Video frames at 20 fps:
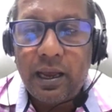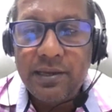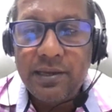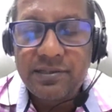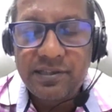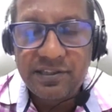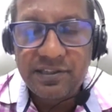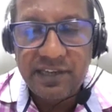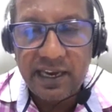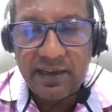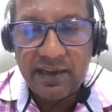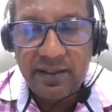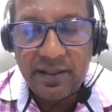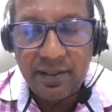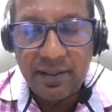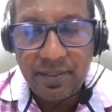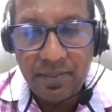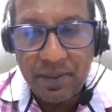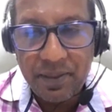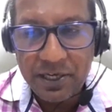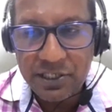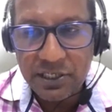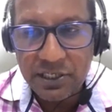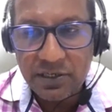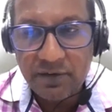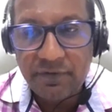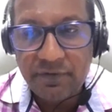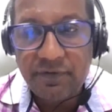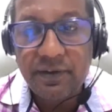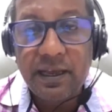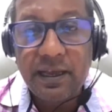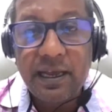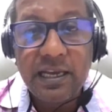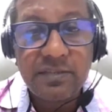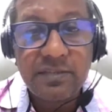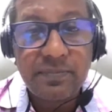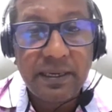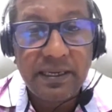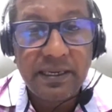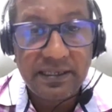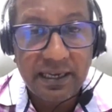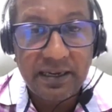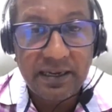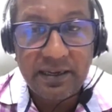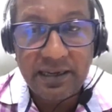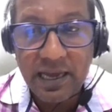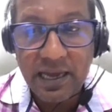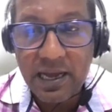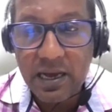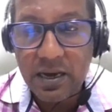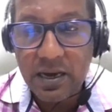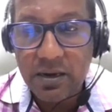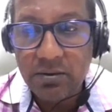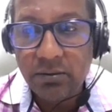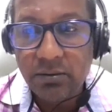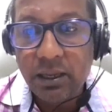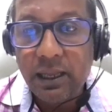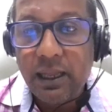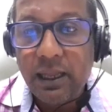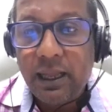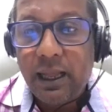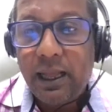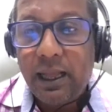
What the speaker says: as this initiative has been done now,